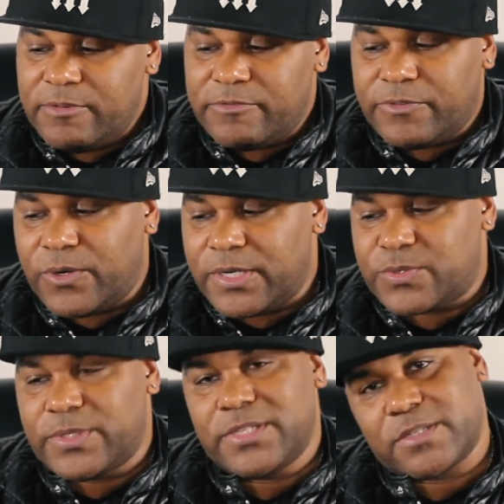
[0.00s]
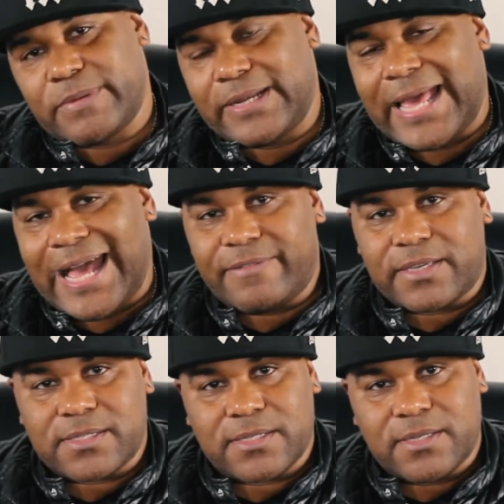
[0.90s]
for it. It's really just about
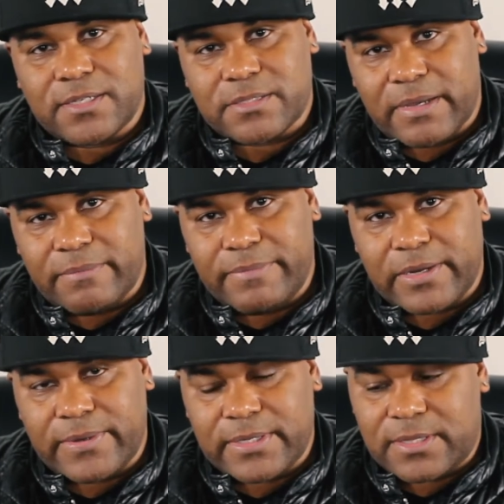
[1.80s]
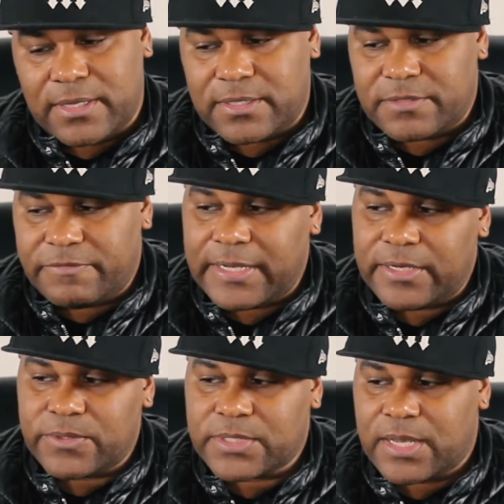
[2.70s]
advocacy, and it's about bettering things,
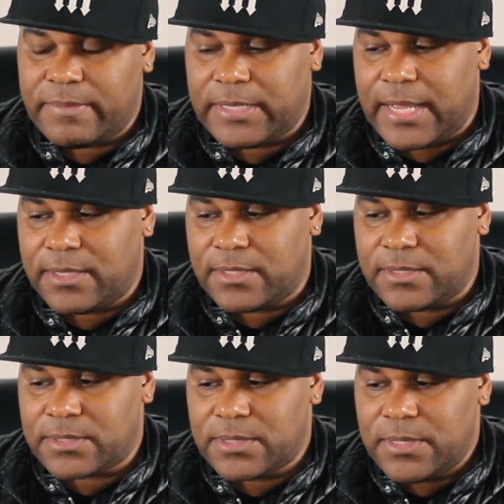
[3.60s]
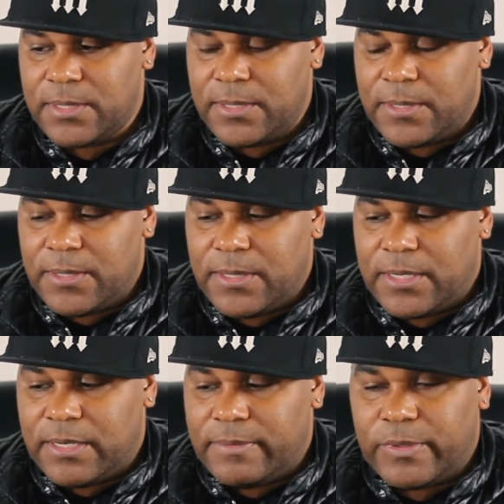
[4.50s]
finding those commonalities.
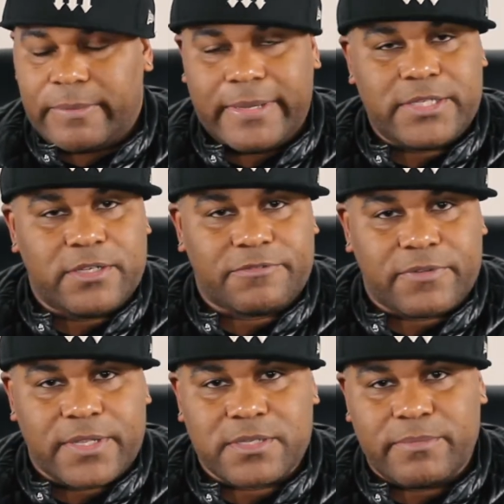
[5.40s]
But one of my dear friends